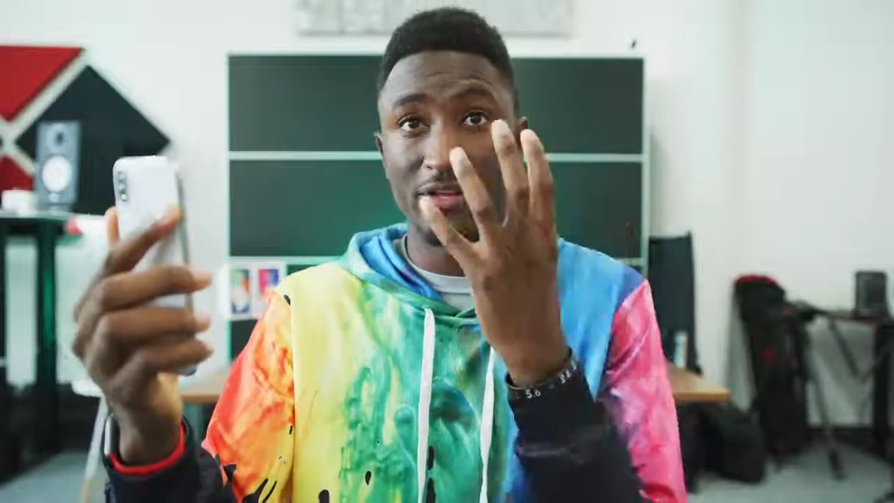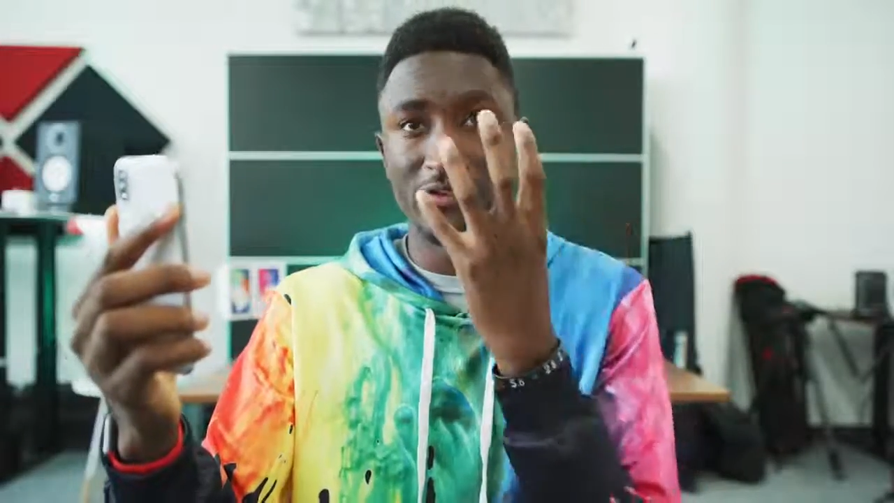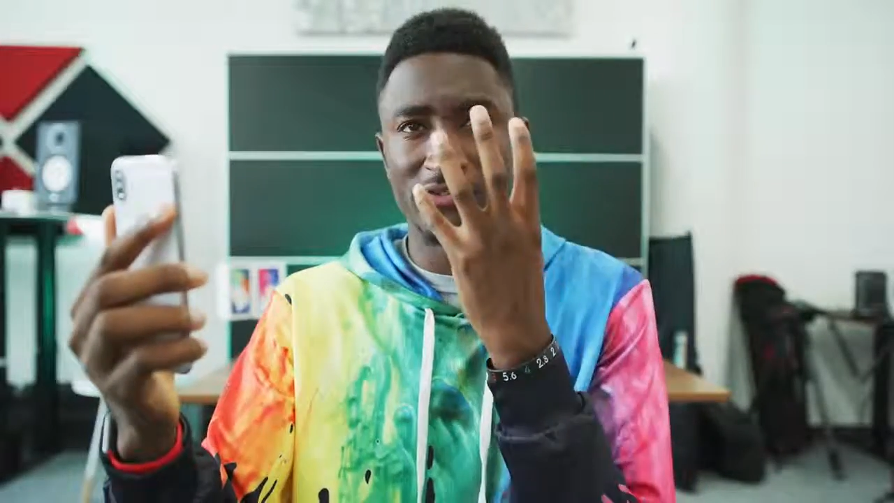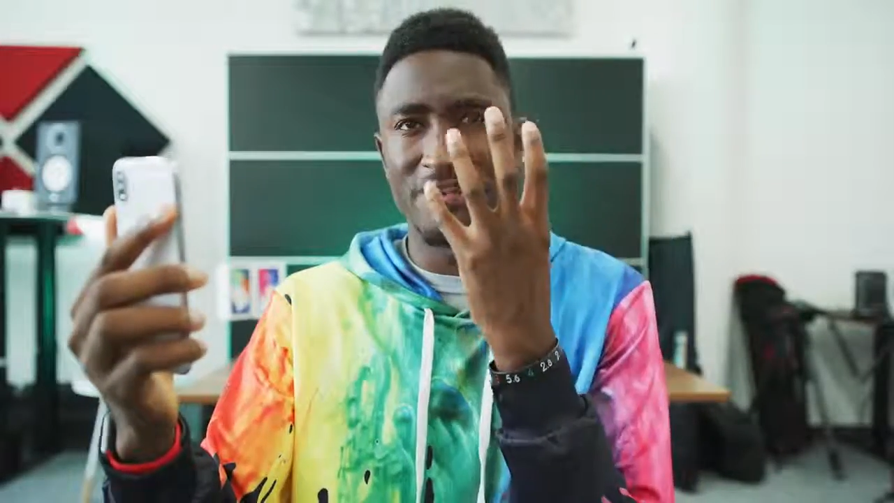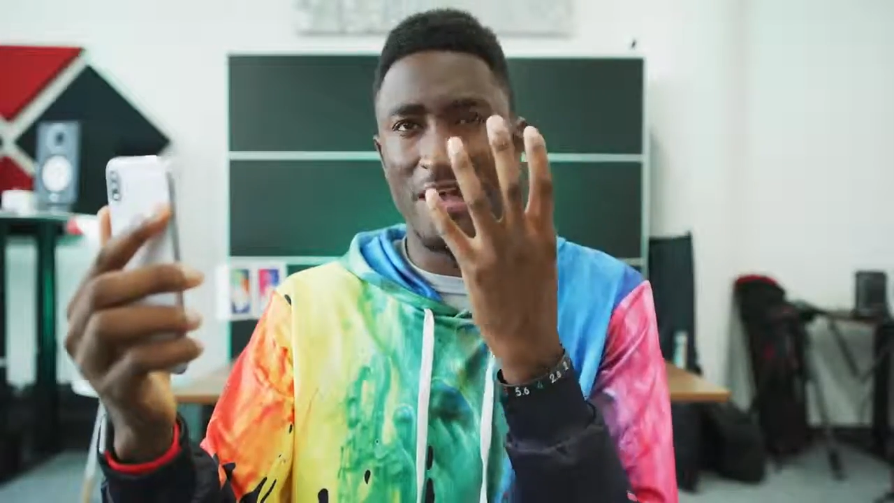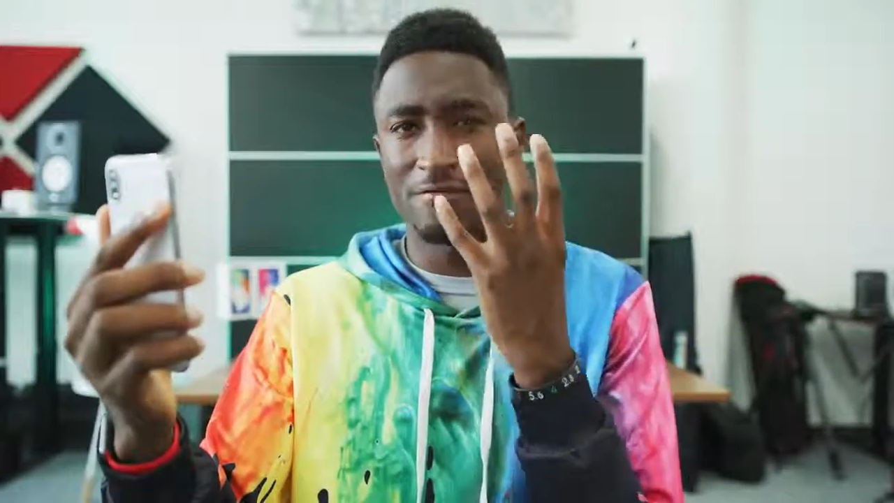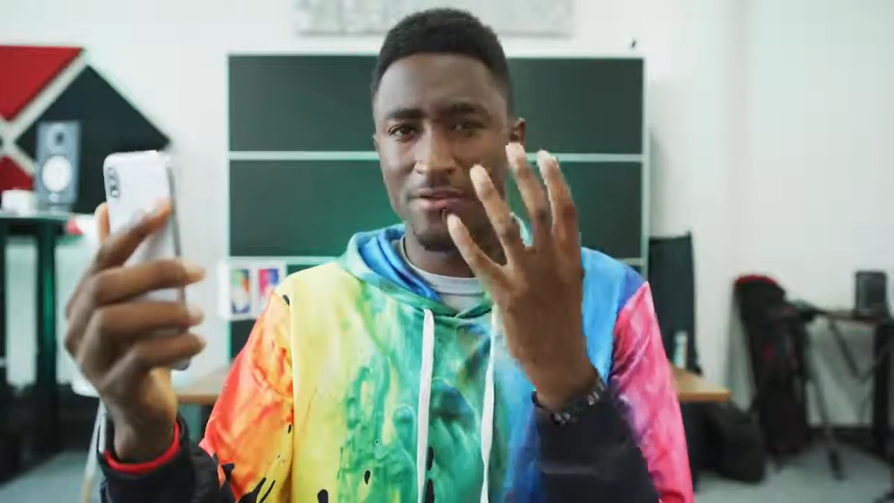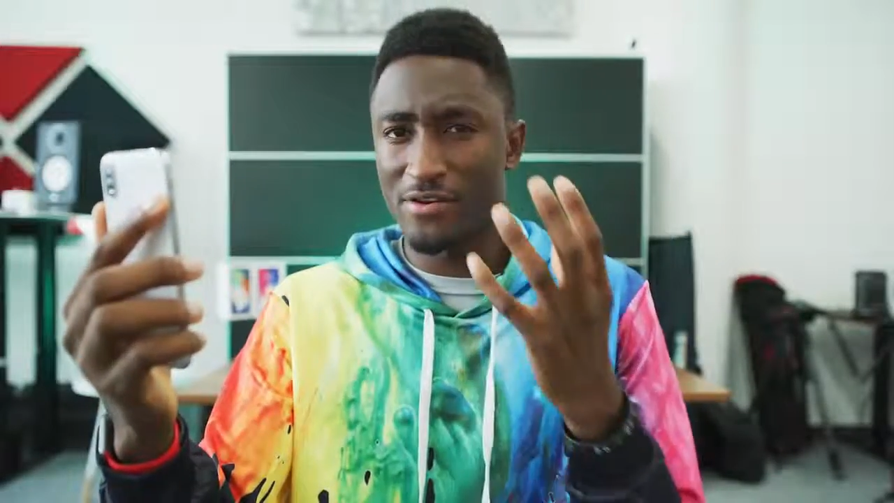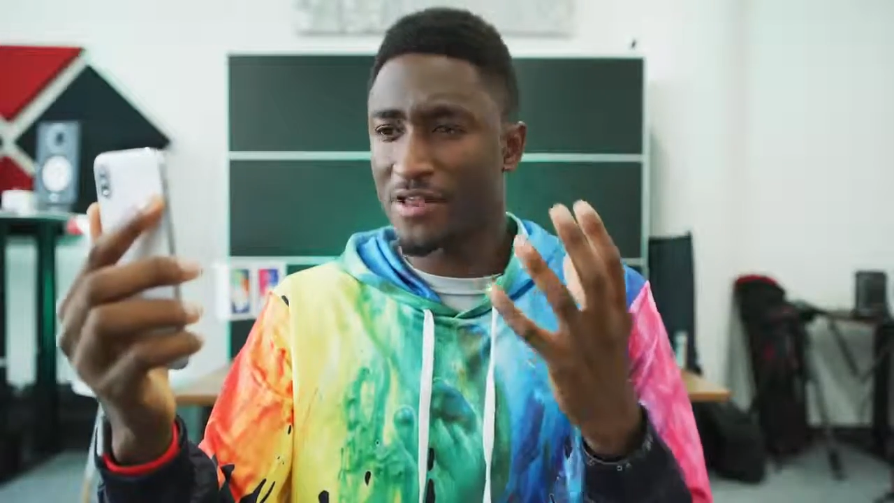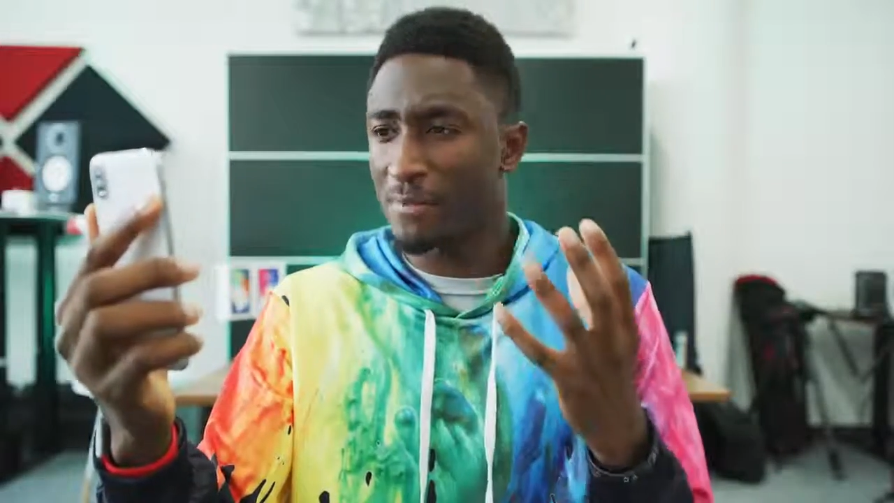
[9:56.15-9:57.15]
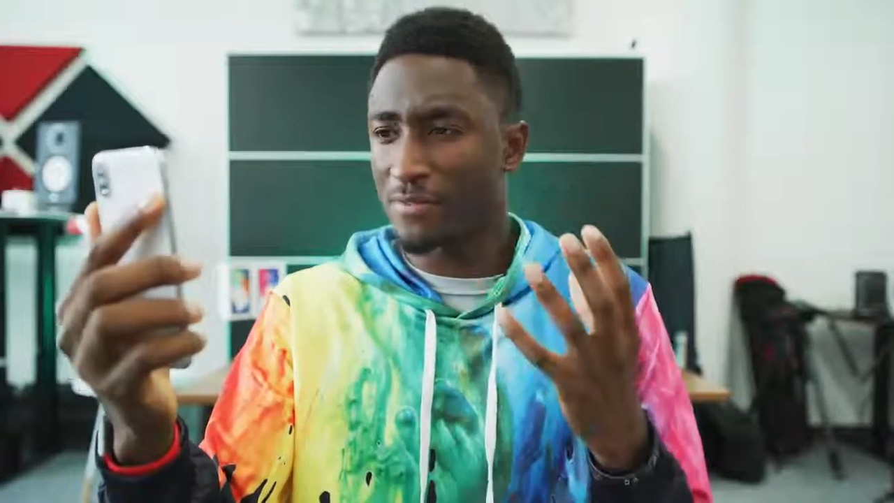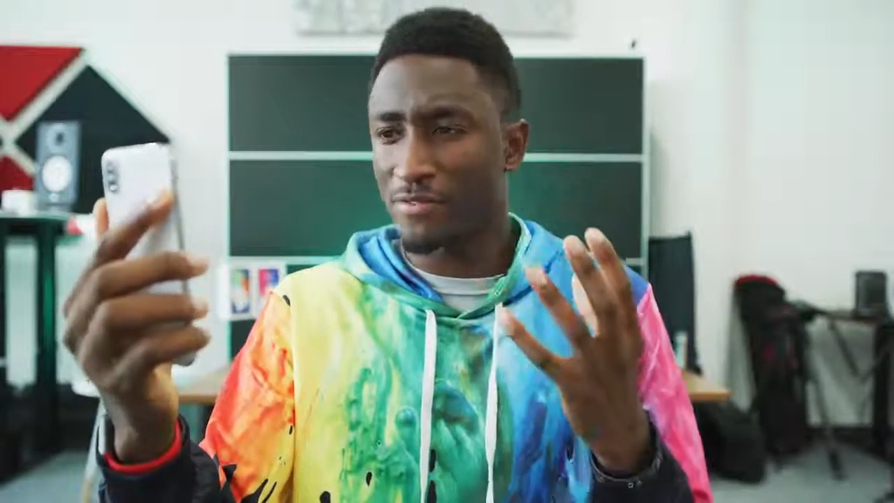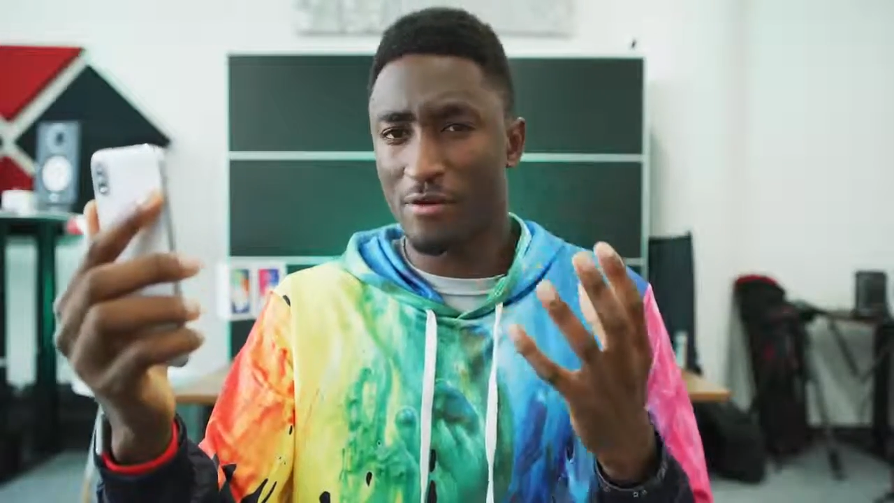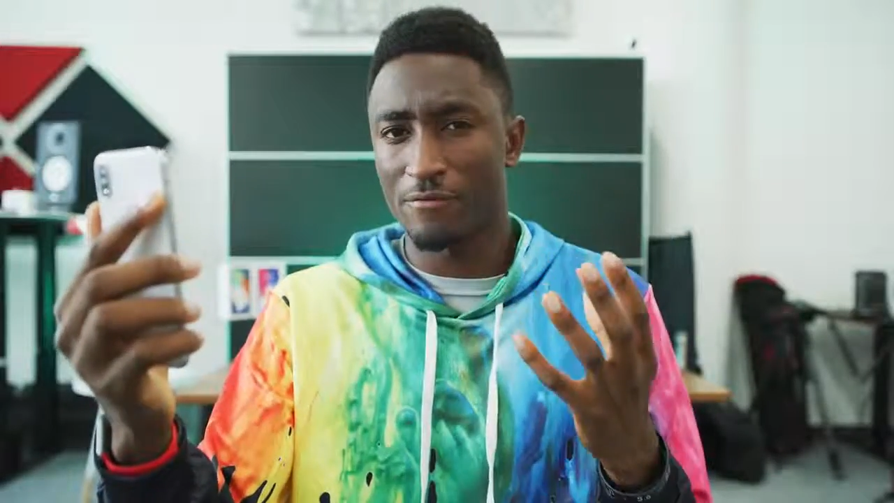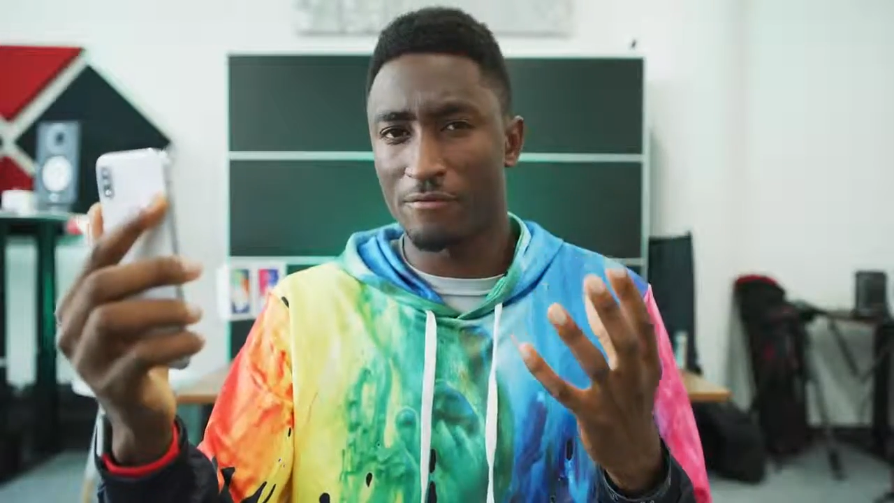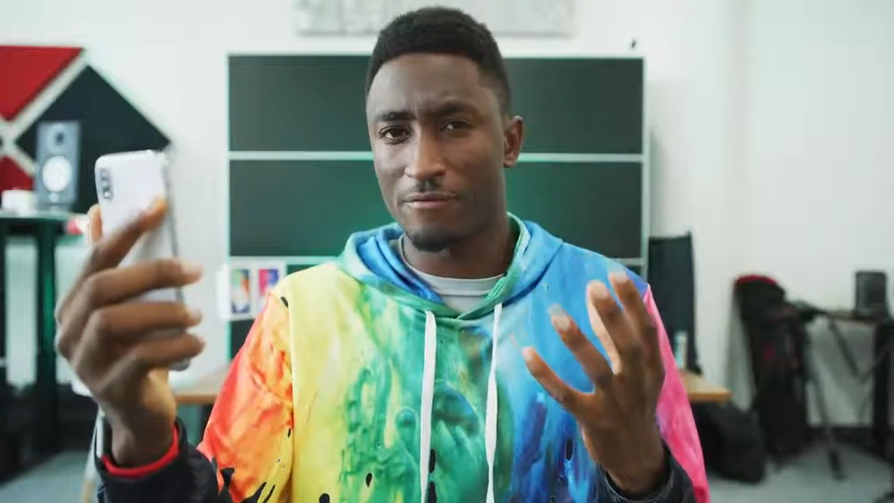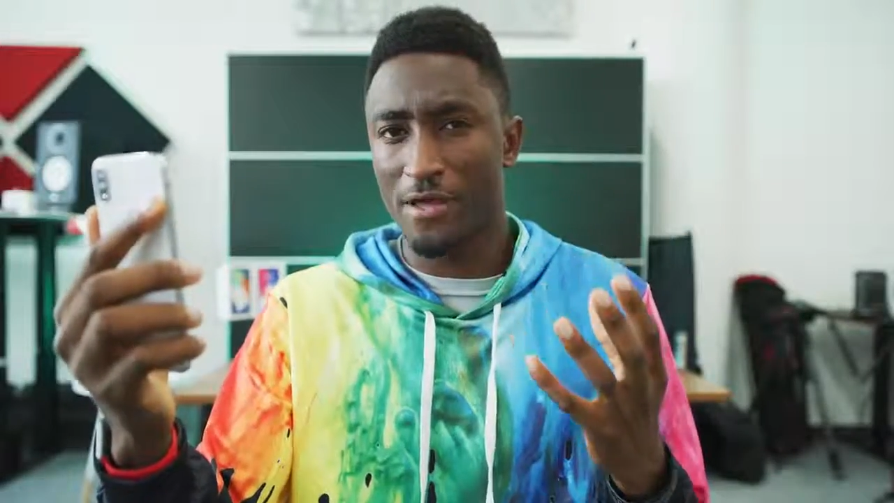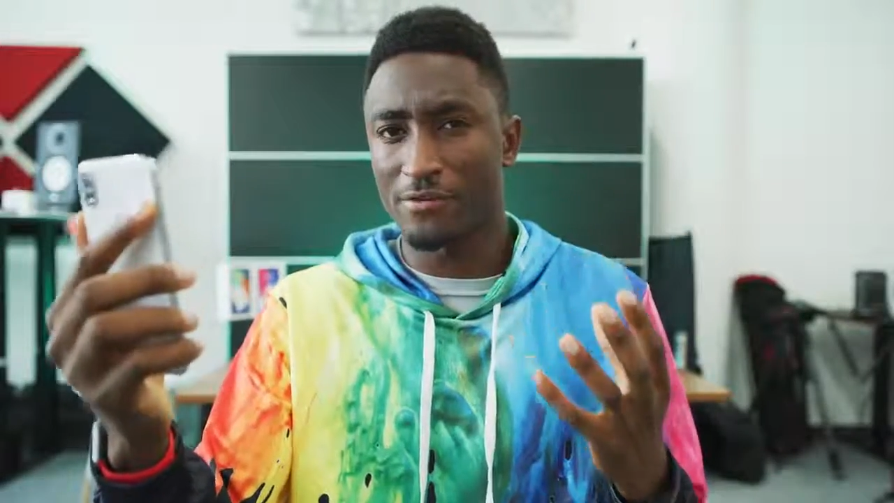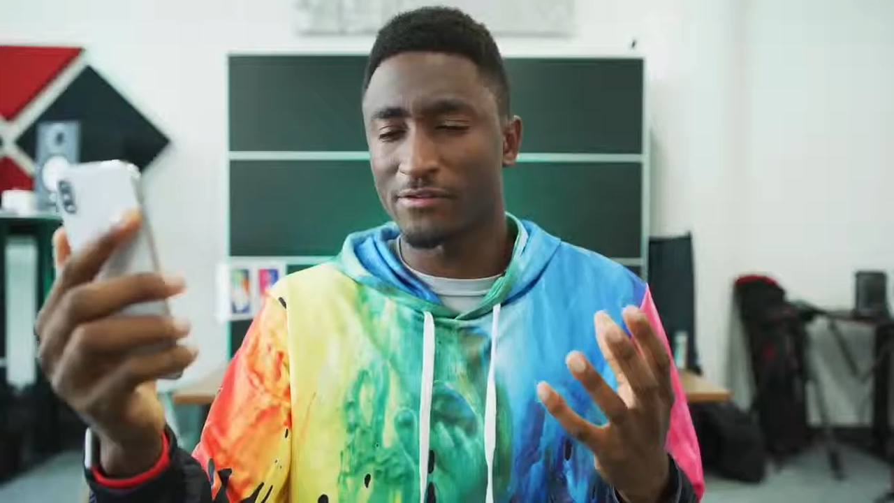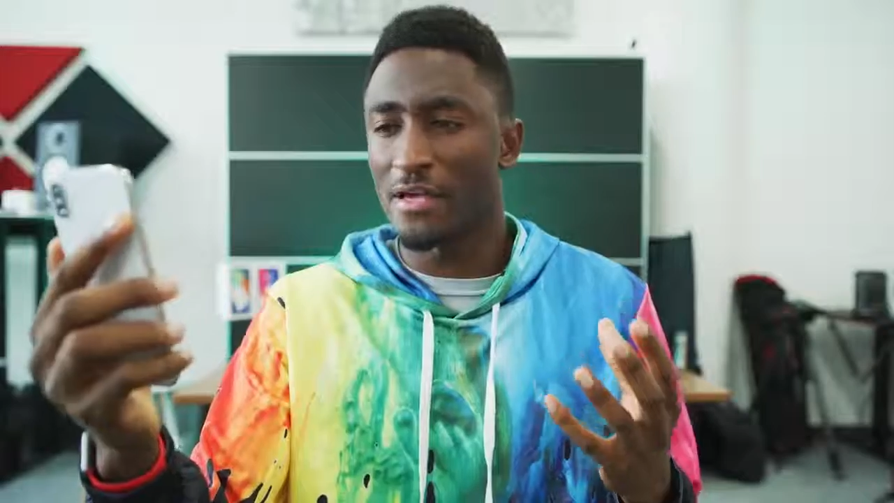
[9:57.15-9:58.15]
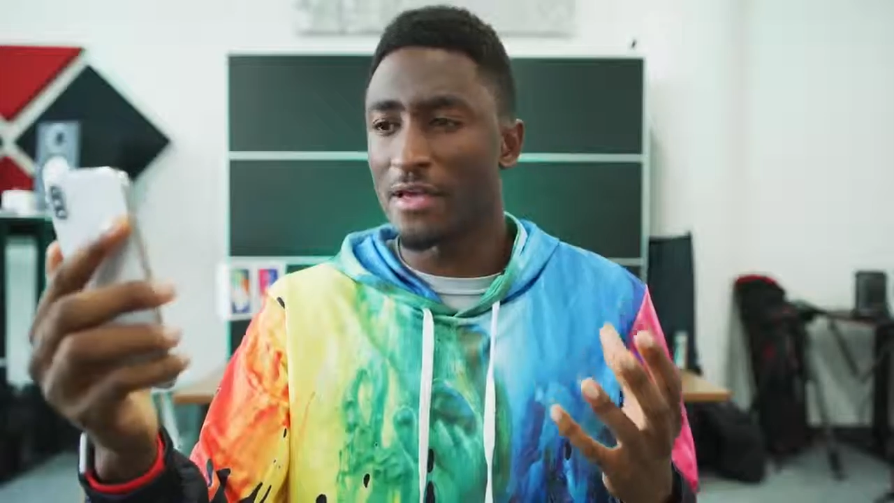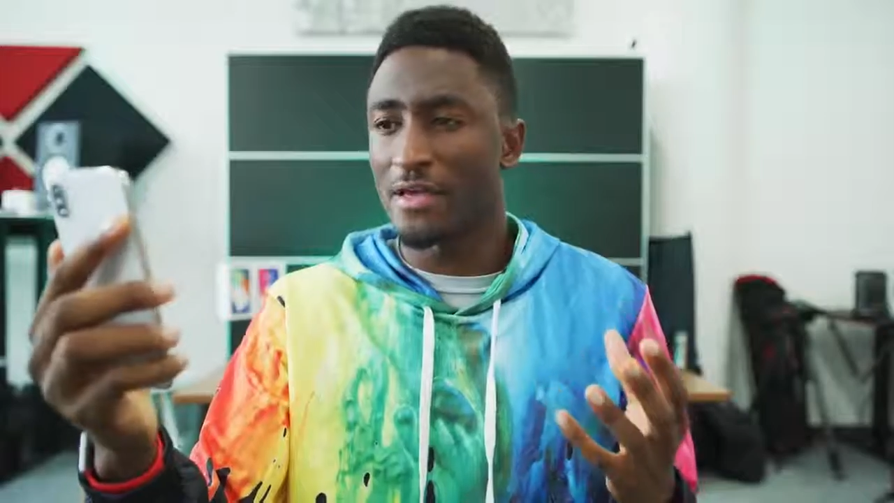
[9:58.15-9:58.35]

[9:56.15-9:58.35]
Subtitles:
that doesn't have the depth of your face.